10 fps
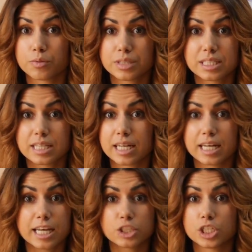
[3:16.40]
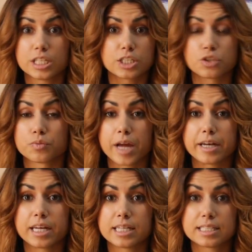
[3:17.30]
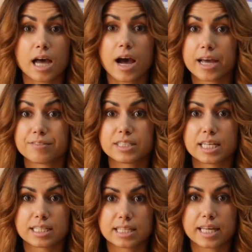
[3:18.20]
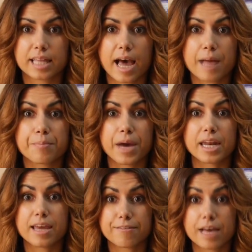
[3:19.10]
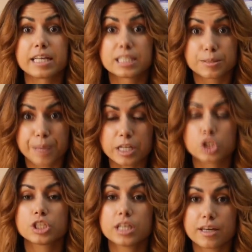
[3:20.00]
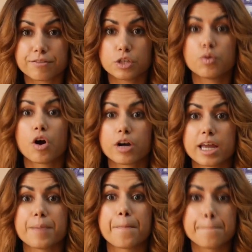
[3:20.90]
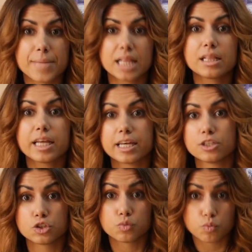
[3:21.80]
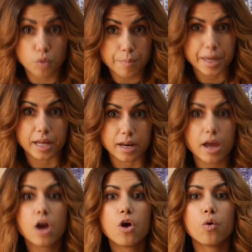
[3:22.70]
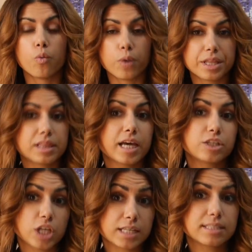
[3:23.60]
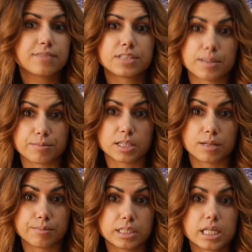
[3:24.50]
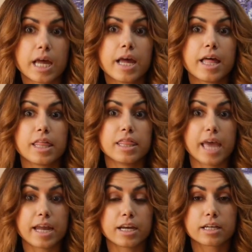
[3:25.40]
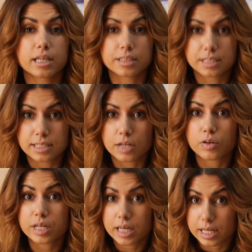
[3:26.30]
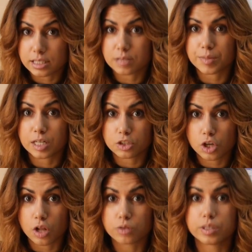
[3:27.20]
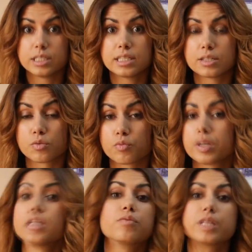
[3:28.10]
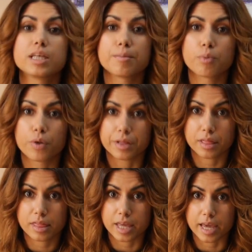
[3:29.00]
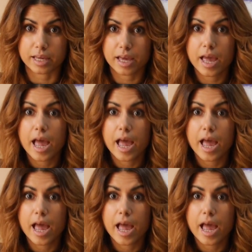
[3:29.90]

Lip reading: skin itchiness or redness, hives, things like that, but especially if you are a middle-aged woman with digestive symptoms, then considering a histamine intolerance is a really, really important thing.